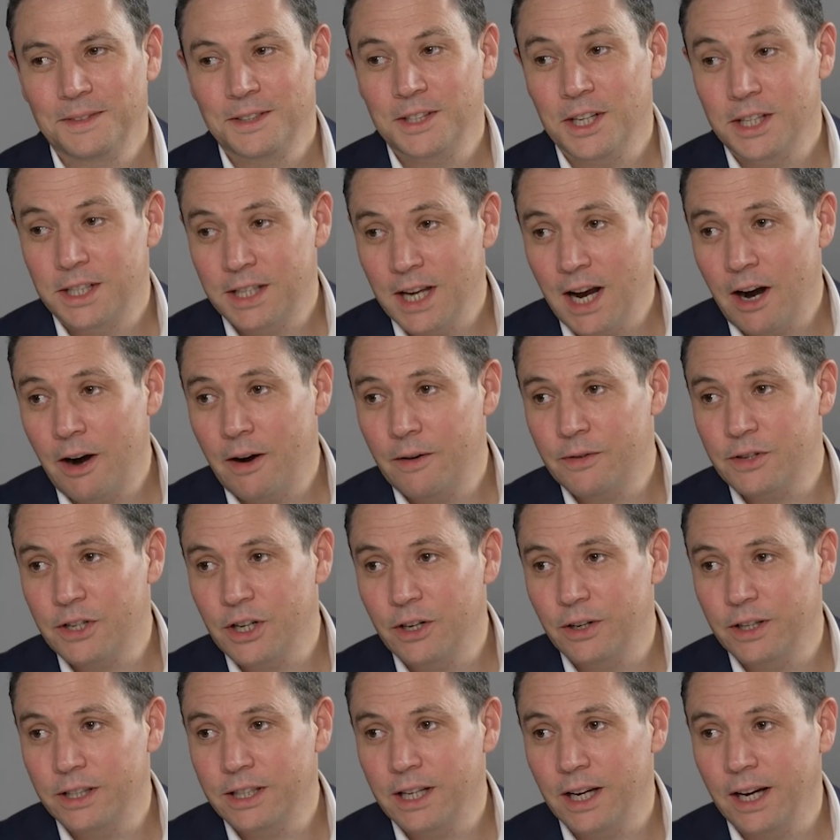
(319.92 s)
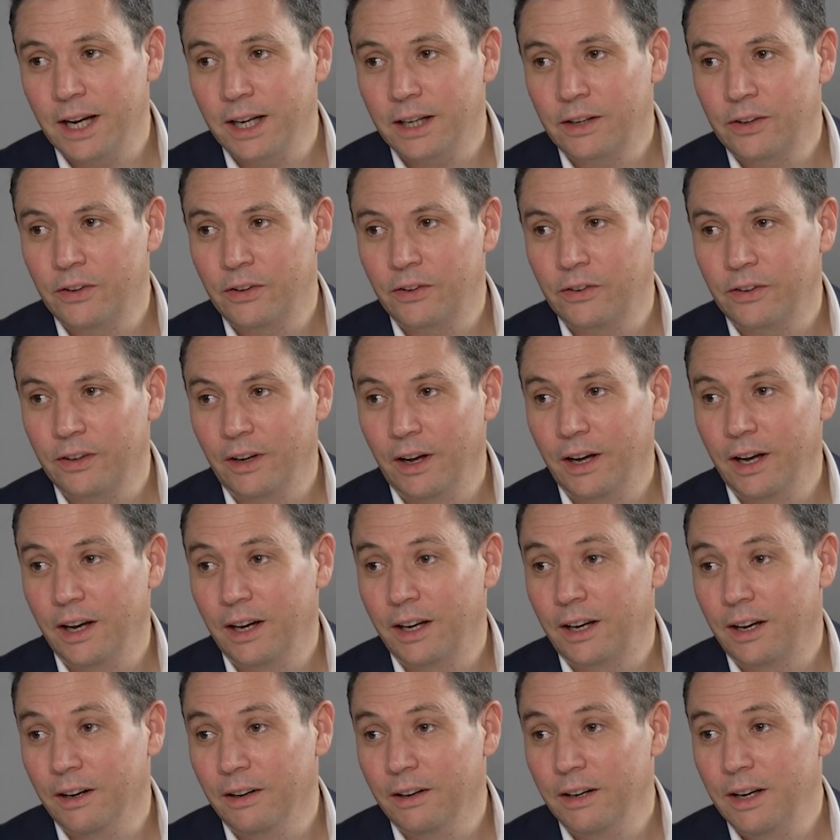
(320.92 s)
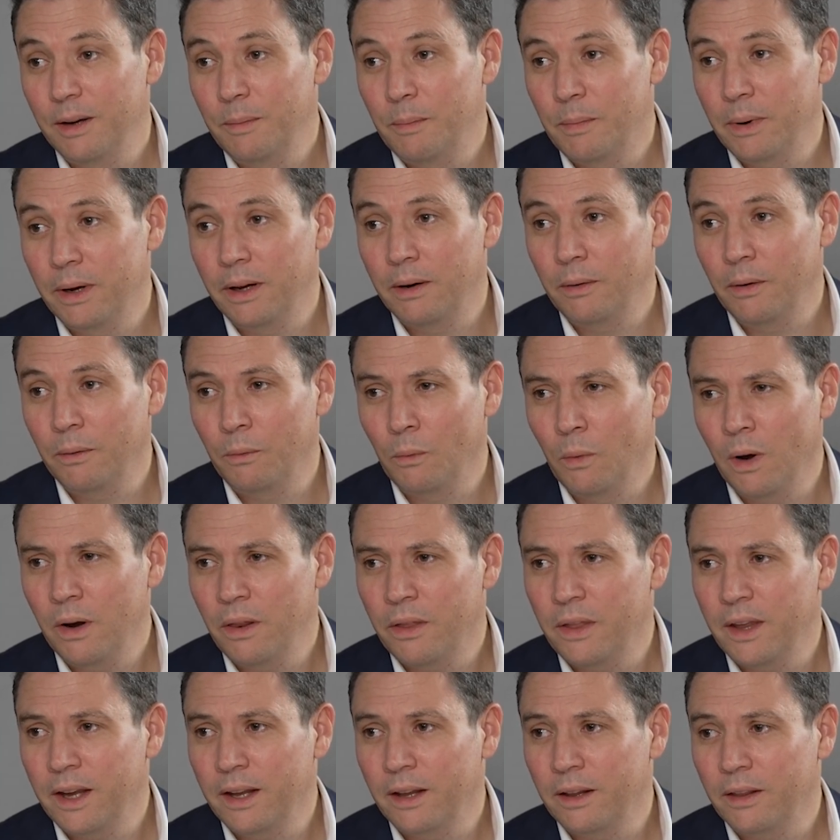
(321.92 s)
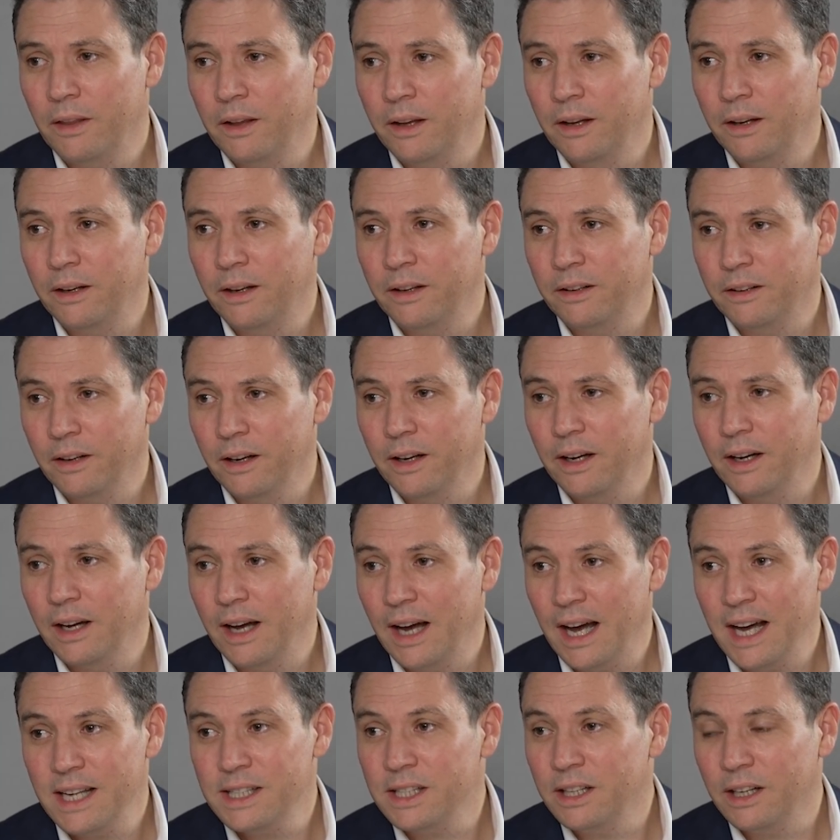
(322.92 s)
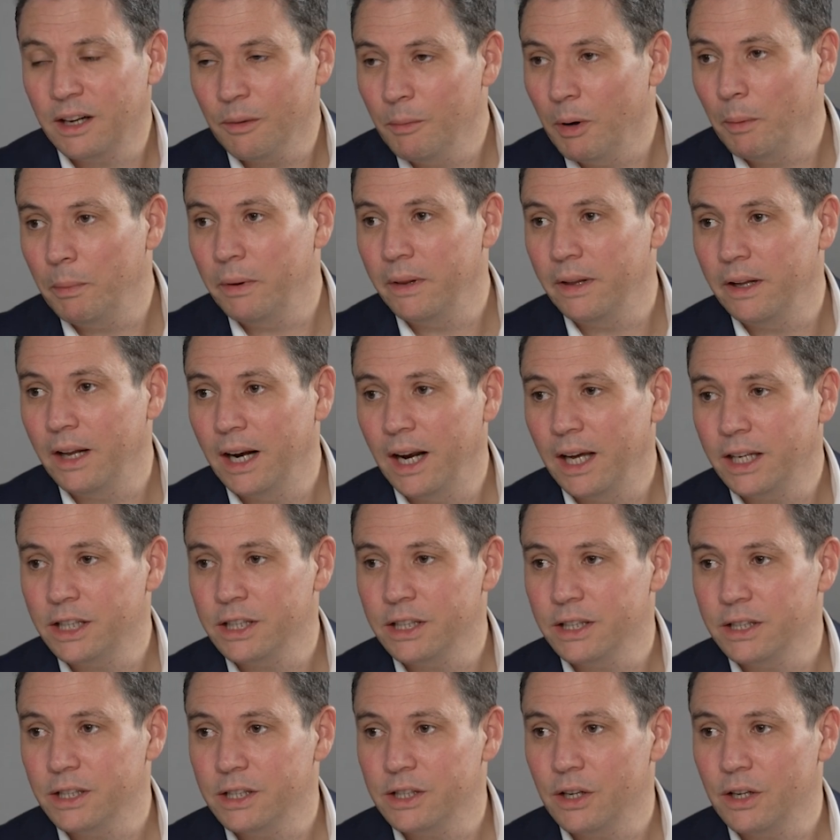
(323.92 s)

So tariffs are a tax, Guy, but one thing that hasn't come up in the election